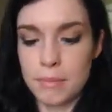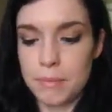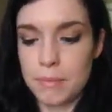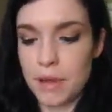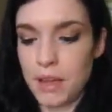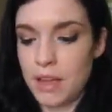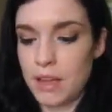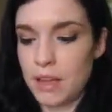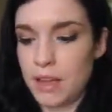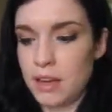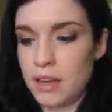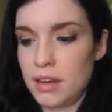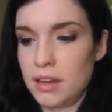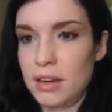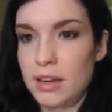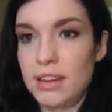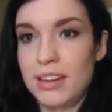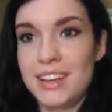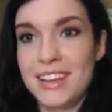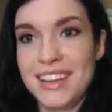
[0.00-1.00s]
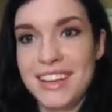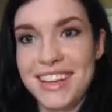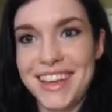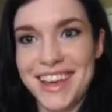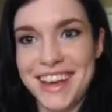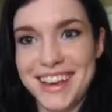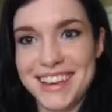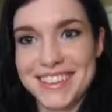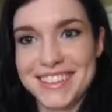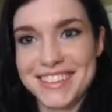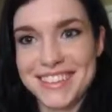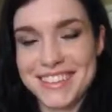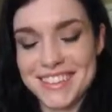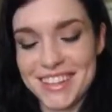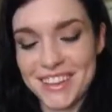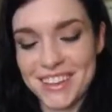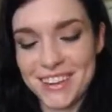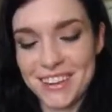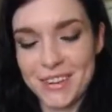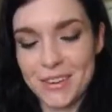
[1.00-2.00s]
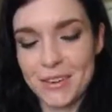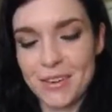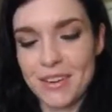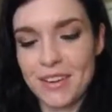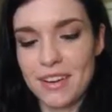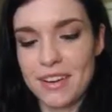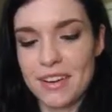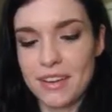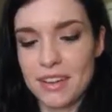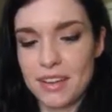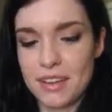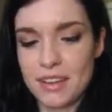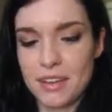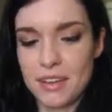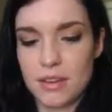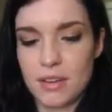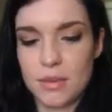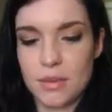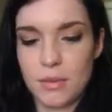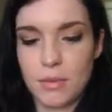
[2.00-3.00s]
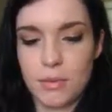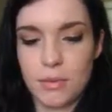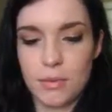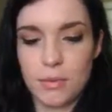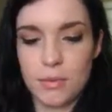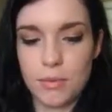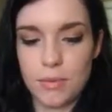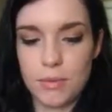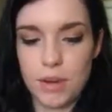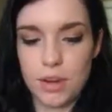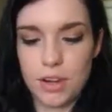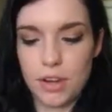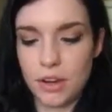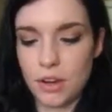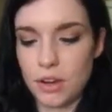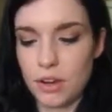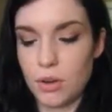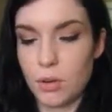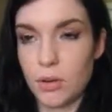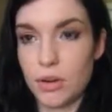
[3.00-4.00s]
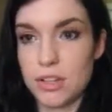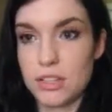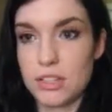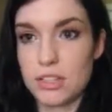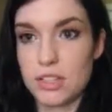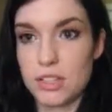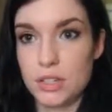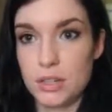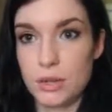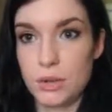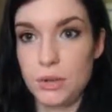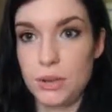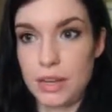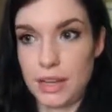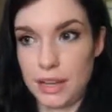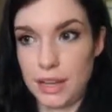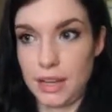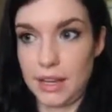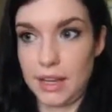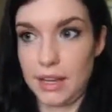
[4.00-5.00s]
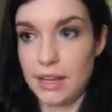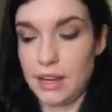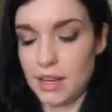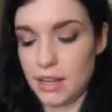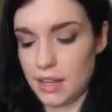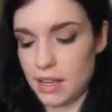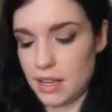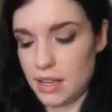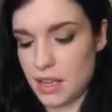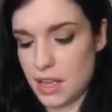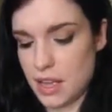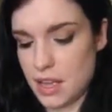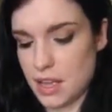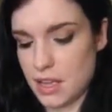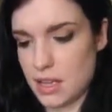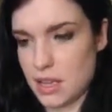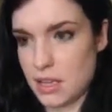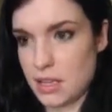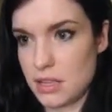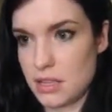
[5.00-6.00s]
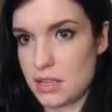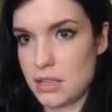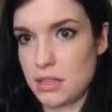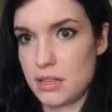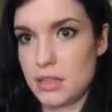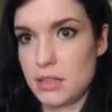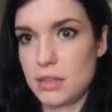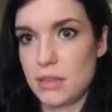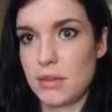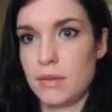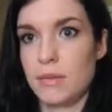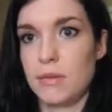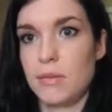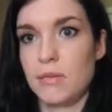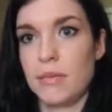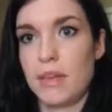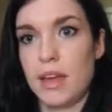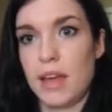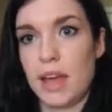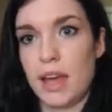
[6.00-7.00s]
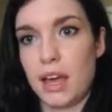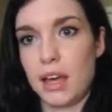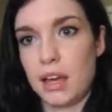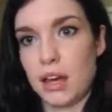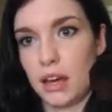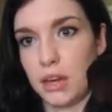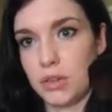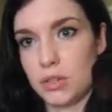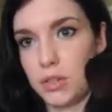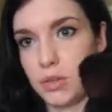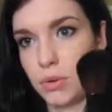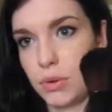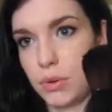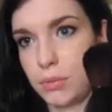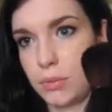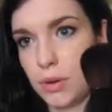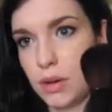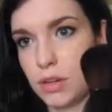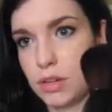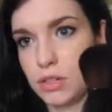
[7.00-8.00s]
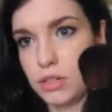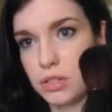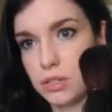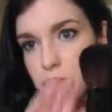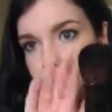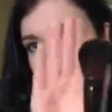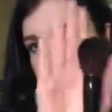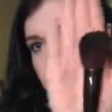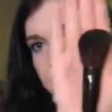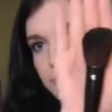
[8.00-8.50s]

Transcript: But yeah, so what you're going to need is a contouring brush.